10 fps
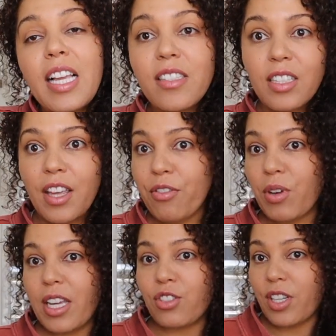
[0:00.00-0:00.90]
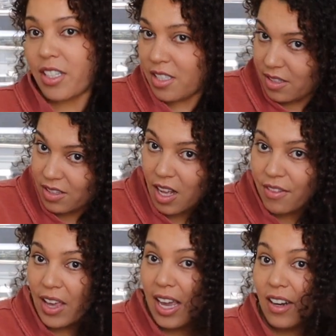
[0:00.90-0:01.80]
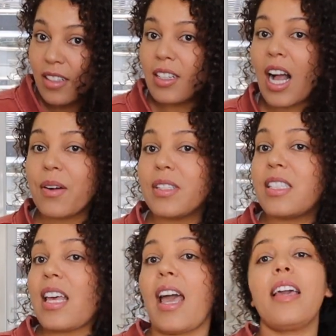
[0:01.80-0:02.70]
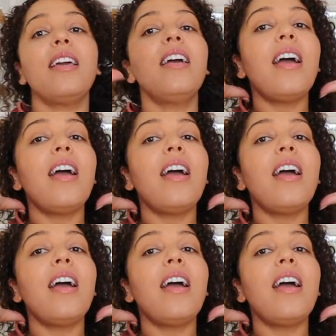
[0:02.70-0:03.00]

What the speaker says: easily 3 inches of hair, I would say.